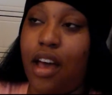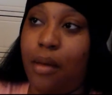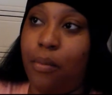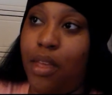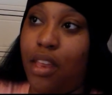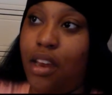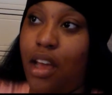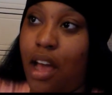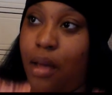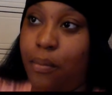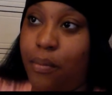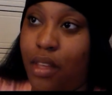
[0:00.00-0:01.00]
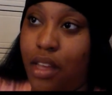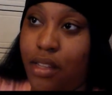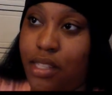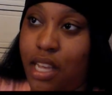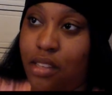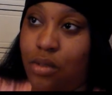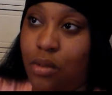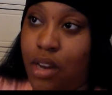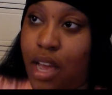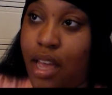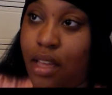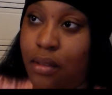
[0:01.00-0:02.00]
I mean, that's
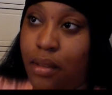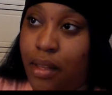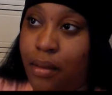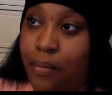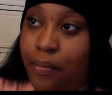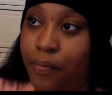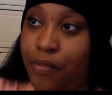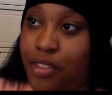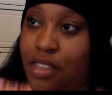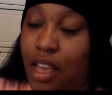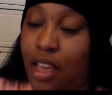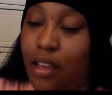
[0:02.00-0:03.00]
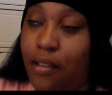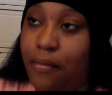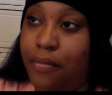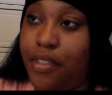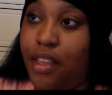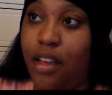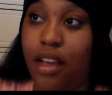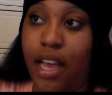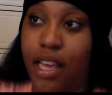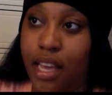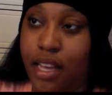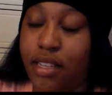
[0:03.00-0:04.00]
what I am saying,
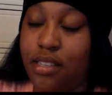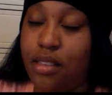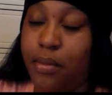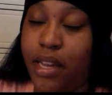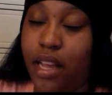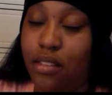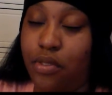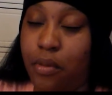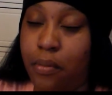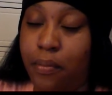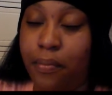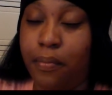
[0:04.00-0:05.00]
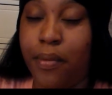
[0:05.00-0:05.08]
I guess, but that's from